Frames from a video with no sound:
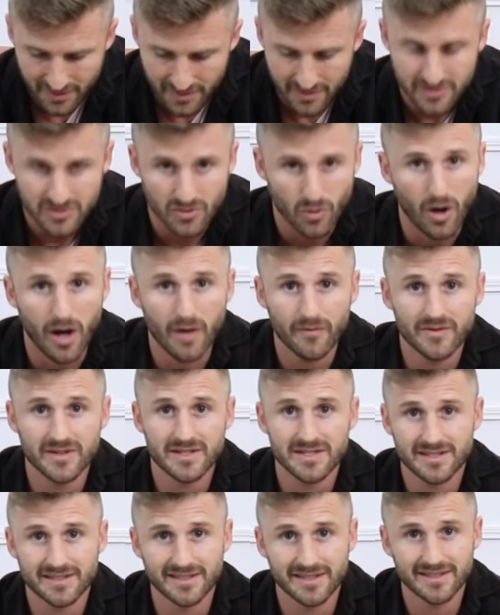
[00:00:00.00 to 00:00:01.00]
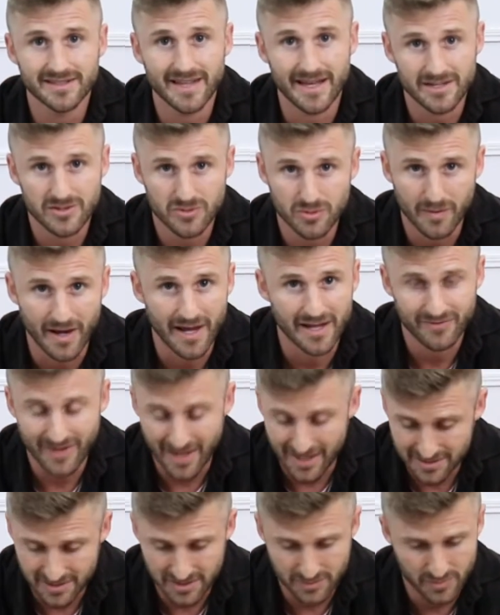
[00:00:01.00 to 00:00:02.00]
So obviously that's to my
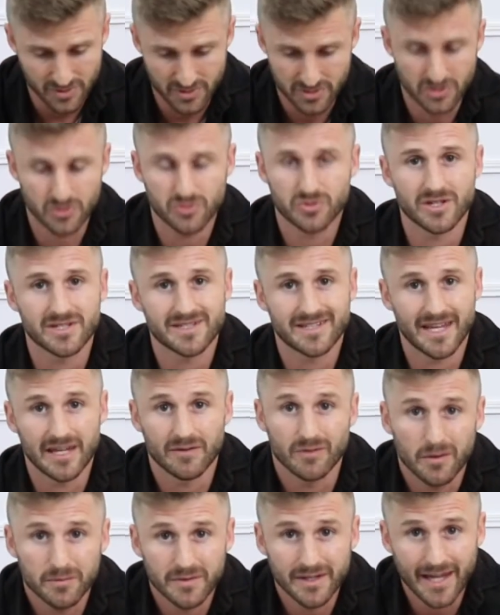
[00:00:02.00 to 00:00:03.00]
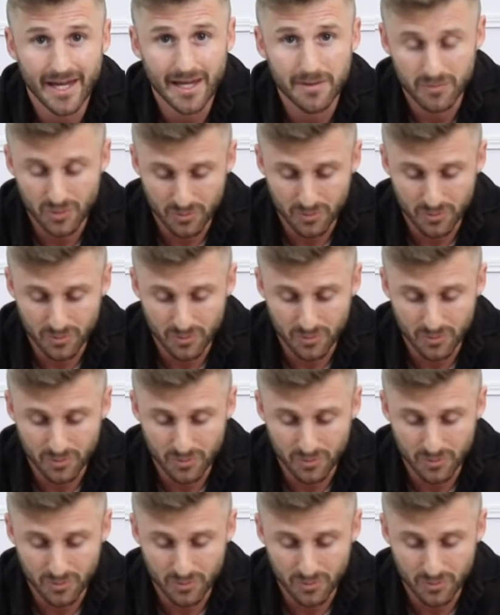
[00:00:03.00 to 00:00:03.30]
advantage because you just gave up the game.